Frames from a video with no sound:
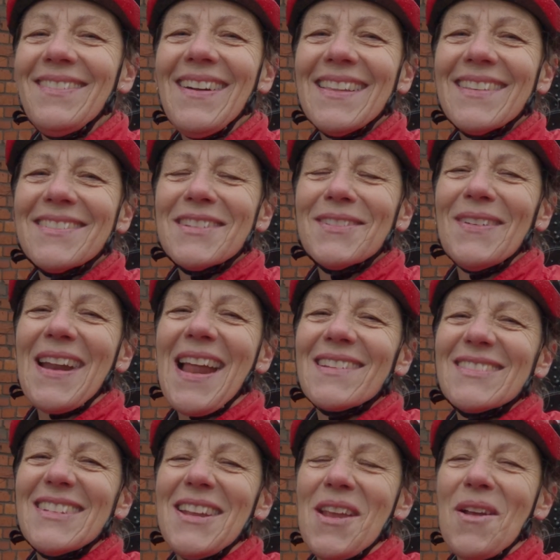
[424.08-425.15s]
weather has been
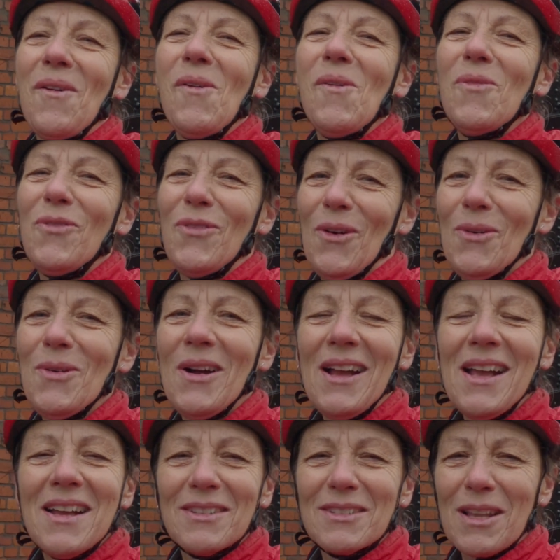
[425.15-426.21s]
absolutely awful,
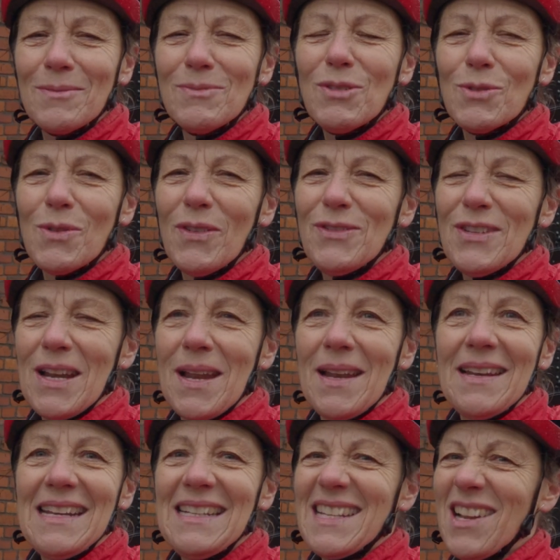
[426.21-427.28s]
because I'm sure I've said it
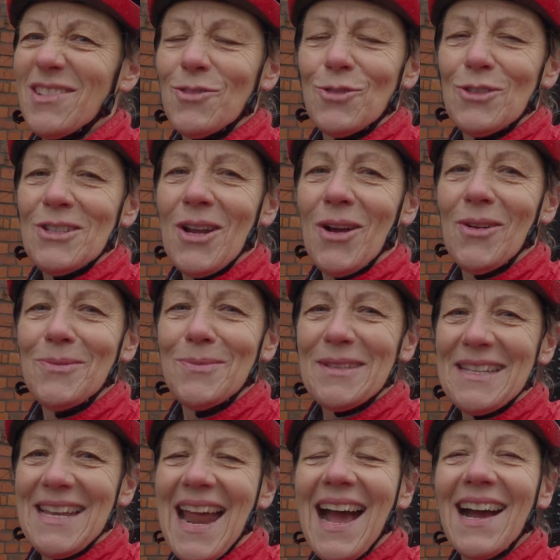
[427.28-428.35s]
at least 100
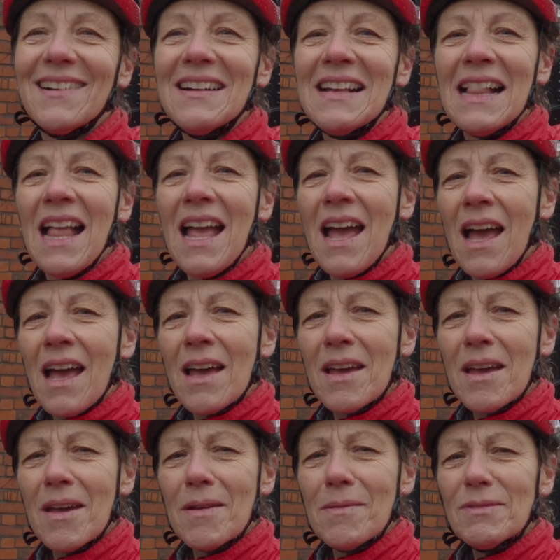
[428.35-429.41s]
times now.
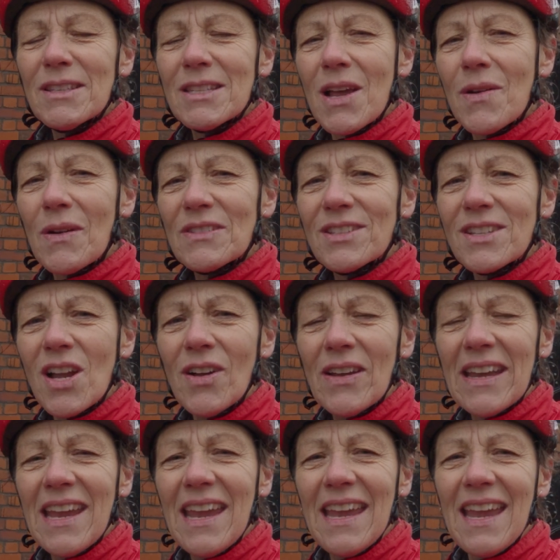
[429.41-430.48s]
So I
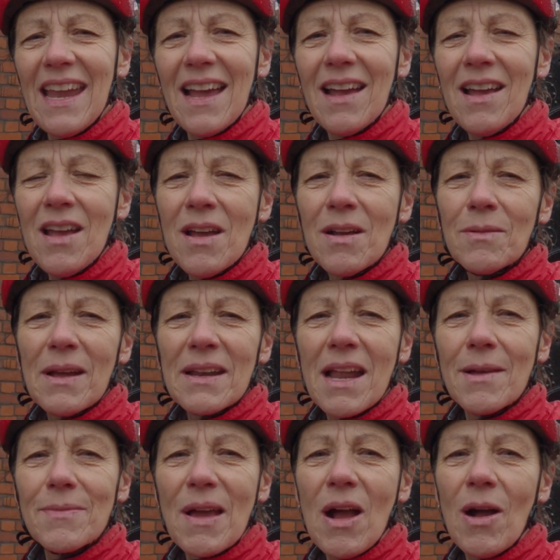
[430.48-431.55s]
started here, went
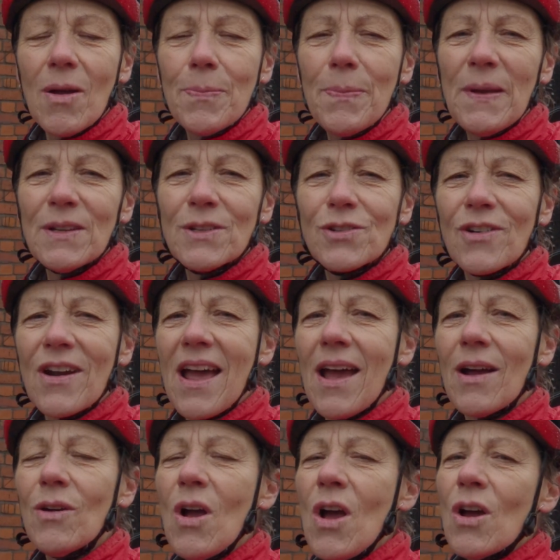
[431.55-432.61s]
out the High Peak
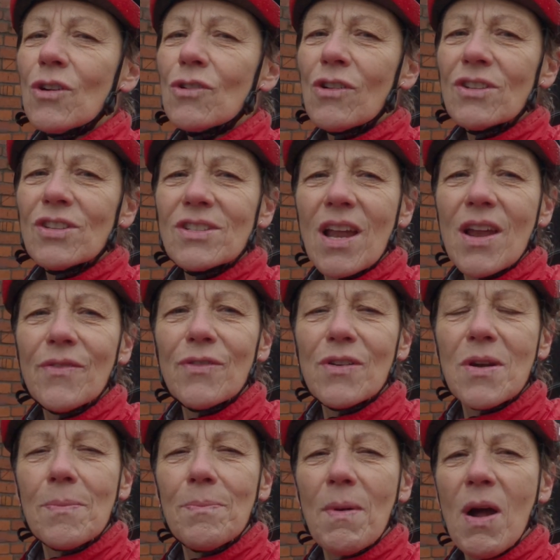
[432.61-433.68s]
Trail, crossed over
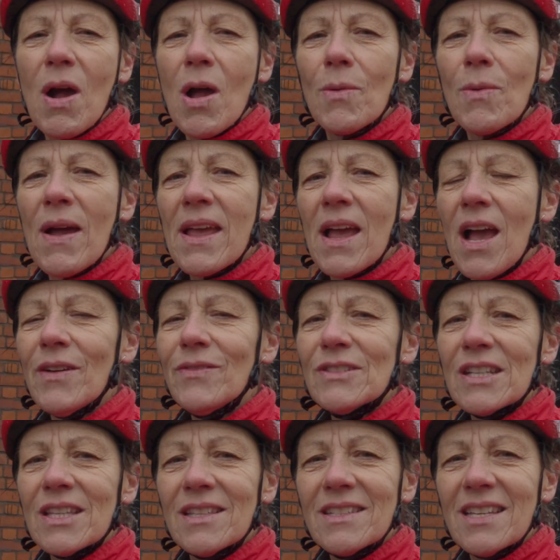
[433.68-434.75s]
on a byway over
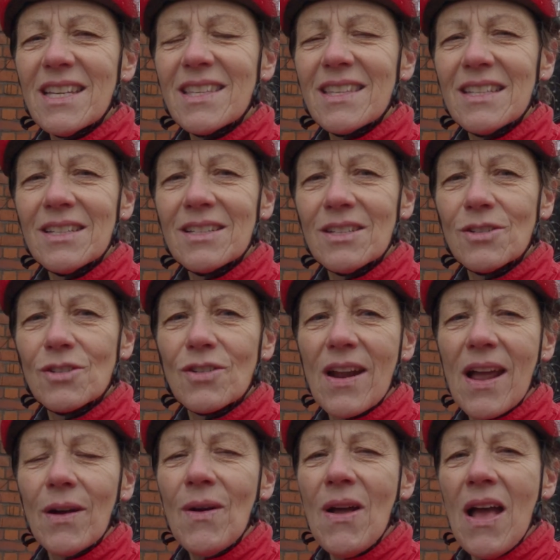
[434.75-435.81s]
to the Tissington
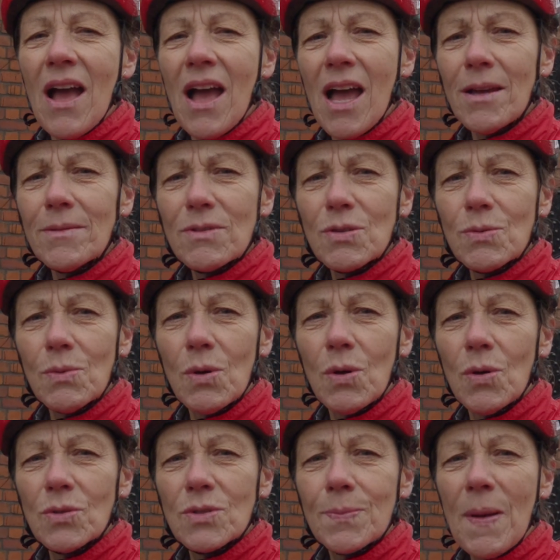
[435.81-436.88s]
Trail, up
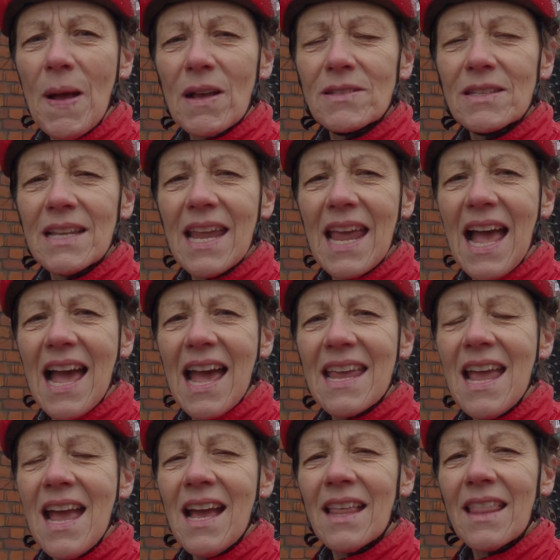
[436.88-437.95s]
towards Parsley
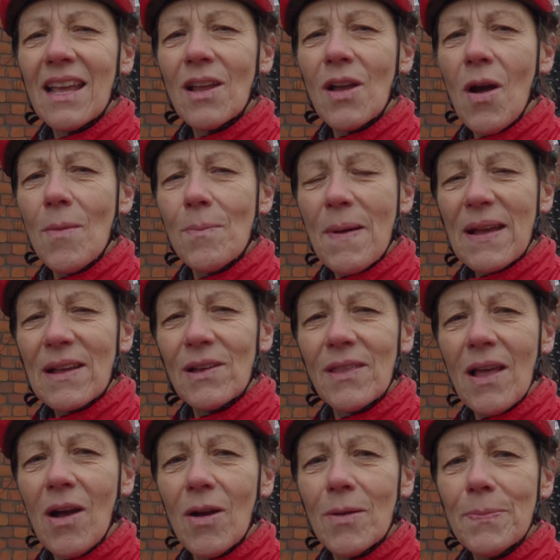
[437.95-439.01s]
Hay, then got back on
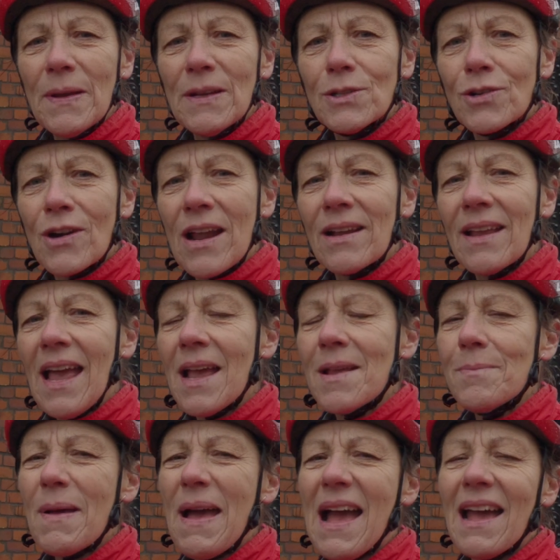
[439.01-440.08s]
the High Peak Trail and
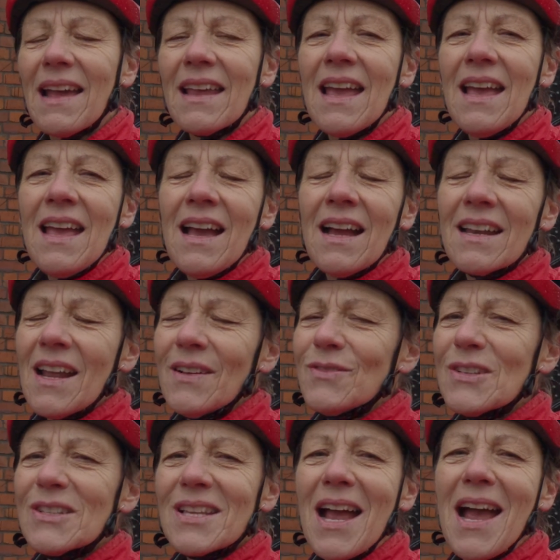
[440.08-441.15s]
came back. And I have
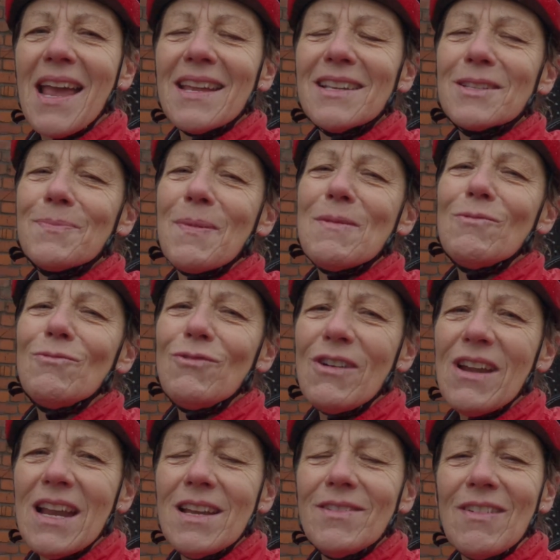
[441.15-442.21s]
to say it's been
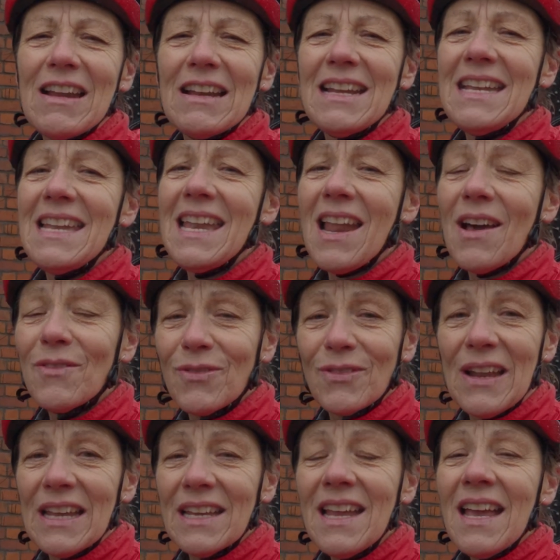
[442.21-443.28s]
really, really
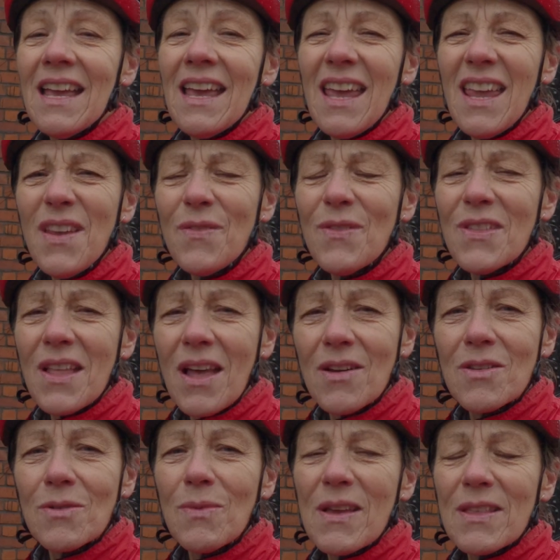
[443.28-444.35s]
lovely, even
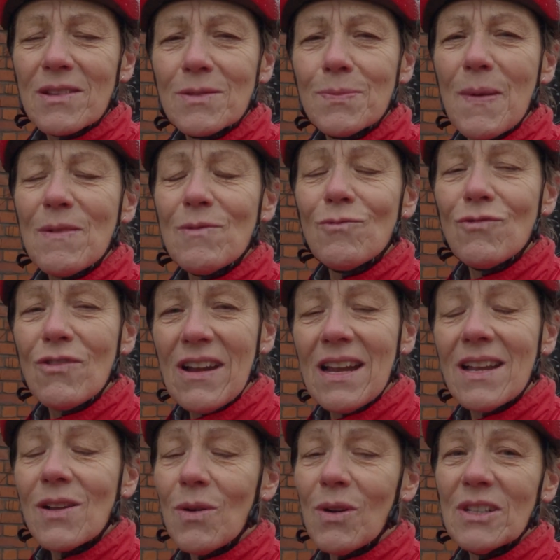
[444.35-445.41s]
though the weather's been
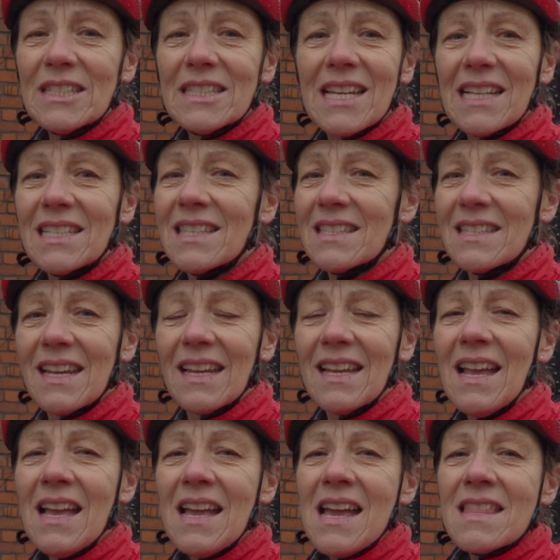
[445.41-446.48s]
really quite
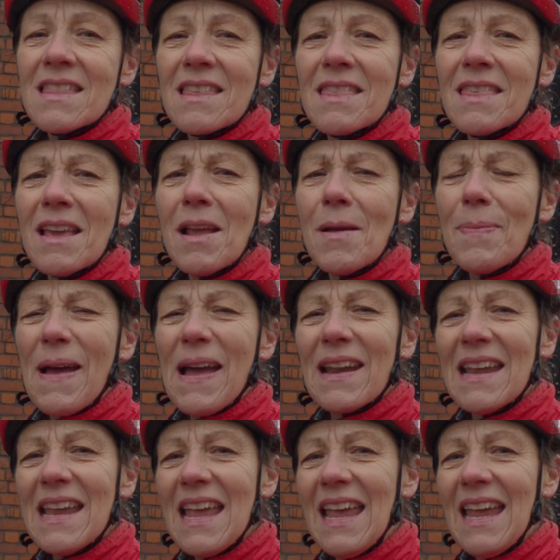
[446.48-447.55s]
testing. The thing
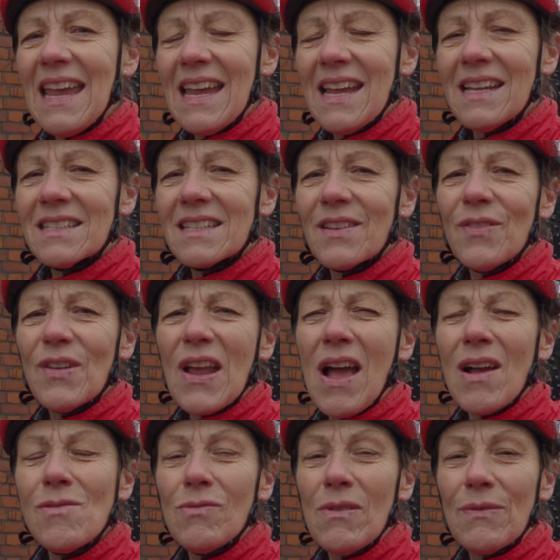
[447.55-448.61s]
about it is, if you
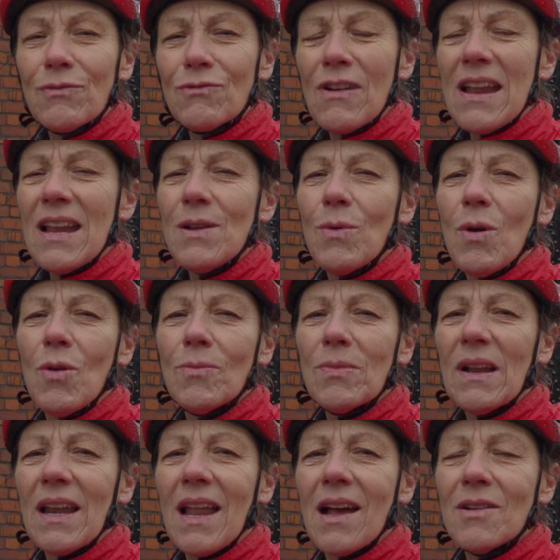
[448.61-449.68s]
go with really warm
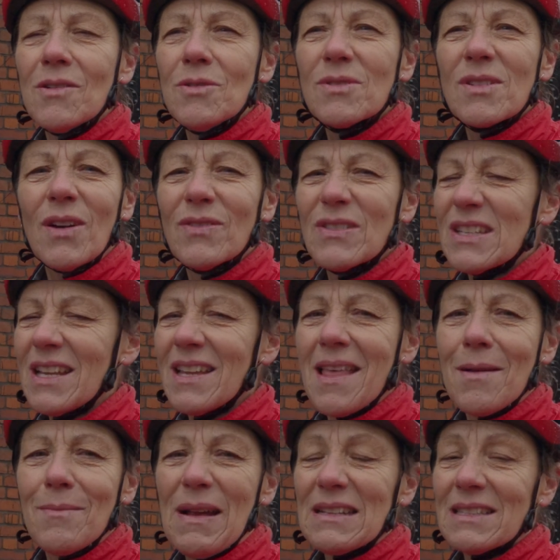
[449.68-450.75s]
clothes, obviously
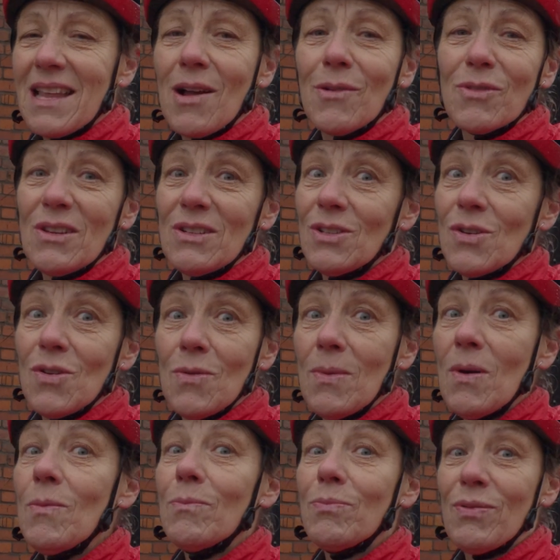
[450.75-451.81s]
that makes the whole thing
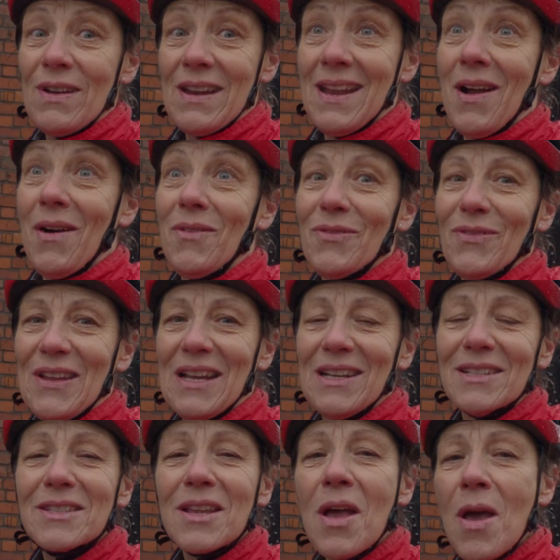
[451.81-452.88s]
doable, pretty
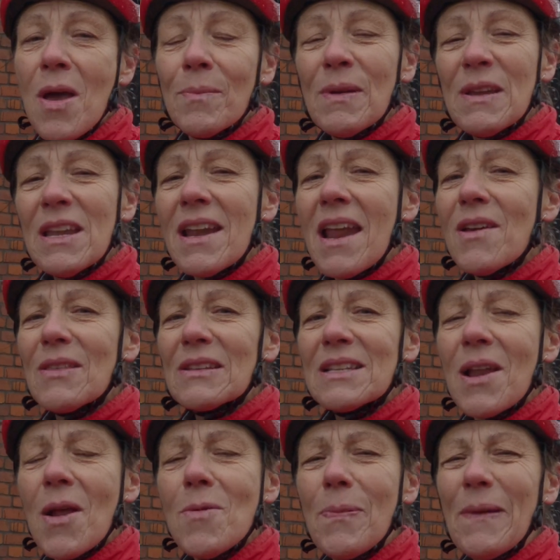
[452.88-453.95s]
obvious. But you know, there's
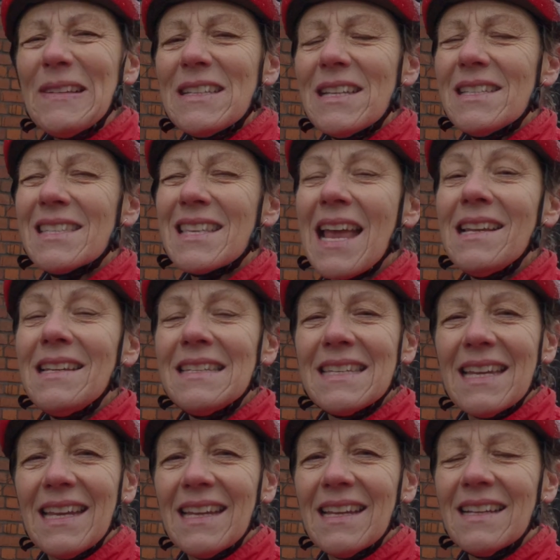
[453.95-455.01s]
no big
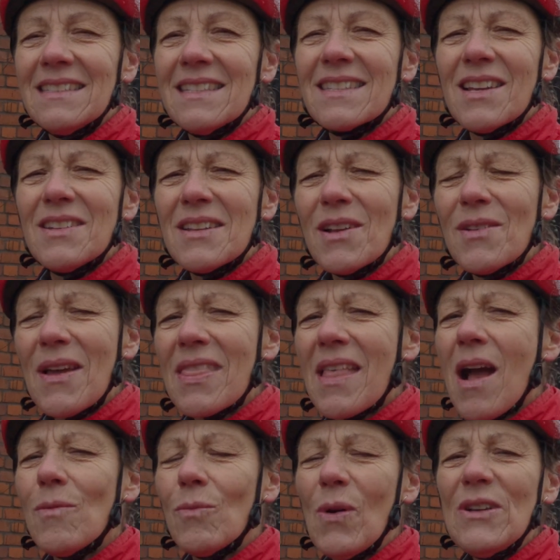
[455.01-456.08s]
descending, and so you don't get
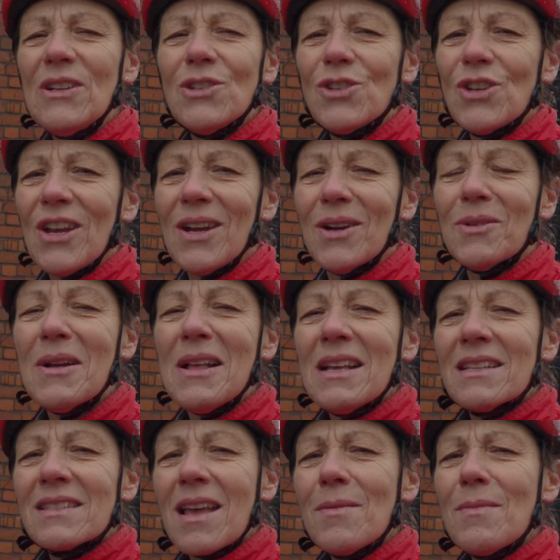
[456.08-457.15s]
that wind chill.
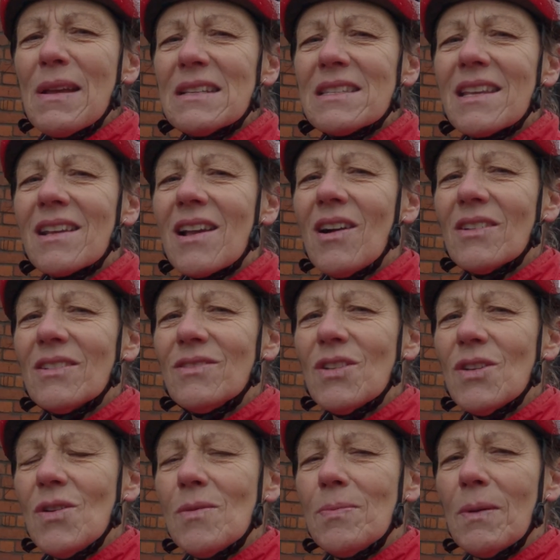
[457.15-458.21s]
So that makes it kind of
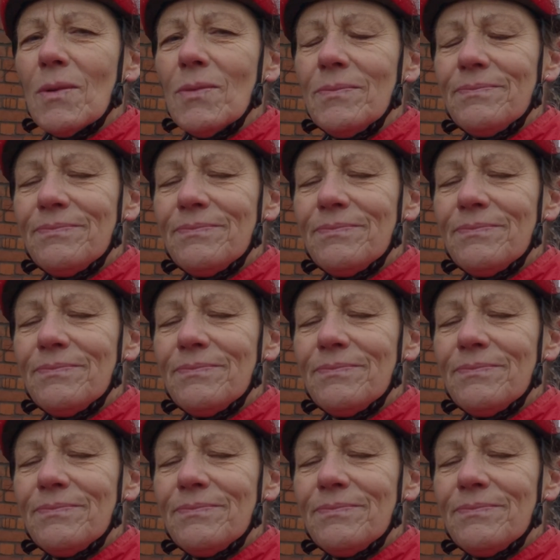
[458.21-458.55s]
doable.